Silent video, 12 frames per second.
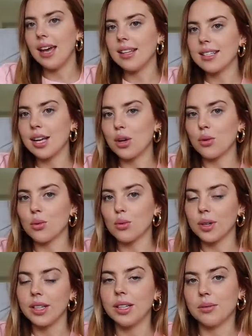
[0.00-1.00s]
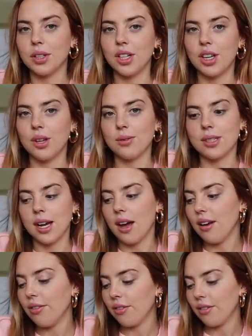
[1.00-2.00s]
It's like really, really cute
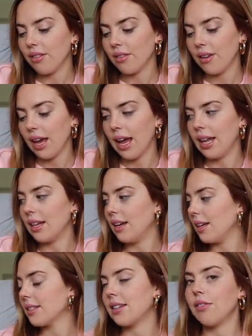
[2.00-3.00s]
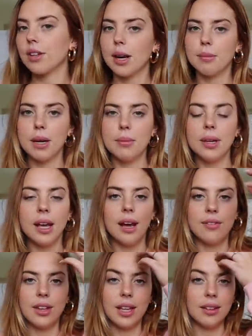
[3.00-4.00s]
stuff and stuff that I'm gonna be,
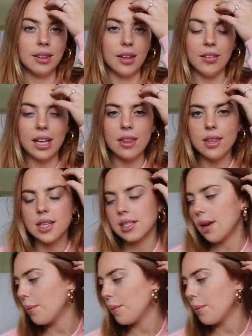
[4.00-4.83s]
I feel like, living in this